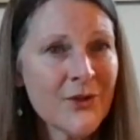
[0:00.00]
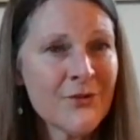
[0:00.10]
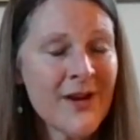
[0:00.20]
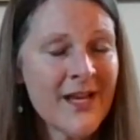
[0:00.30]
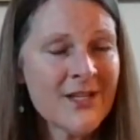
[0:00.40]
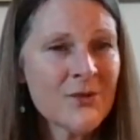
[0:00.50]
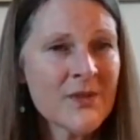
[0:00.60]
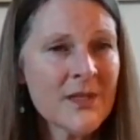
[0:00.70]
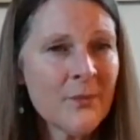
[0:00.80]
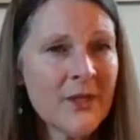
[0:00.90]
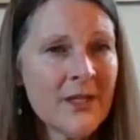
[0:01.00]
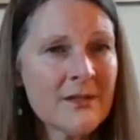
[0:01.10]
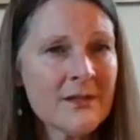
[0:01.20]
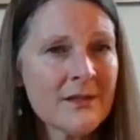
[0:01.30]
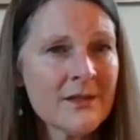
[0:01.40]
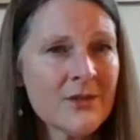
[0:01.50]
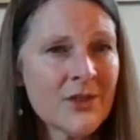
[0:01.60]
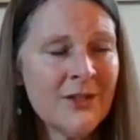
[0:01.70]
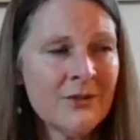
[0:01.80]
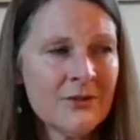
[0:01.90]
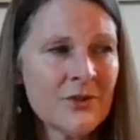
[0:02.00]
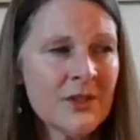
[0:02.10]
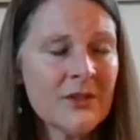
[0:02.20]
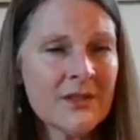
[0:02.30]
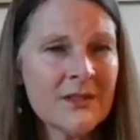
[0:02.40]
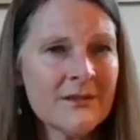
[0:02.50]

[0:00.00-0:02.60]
you're right. She was at peace because she knew she could